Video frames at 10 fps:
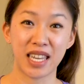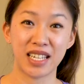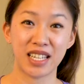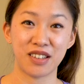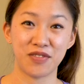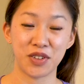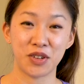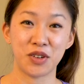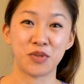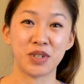Indian
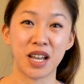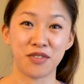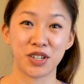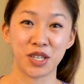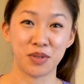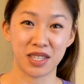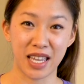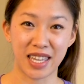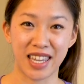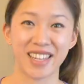food whenever you would
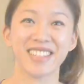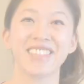like it.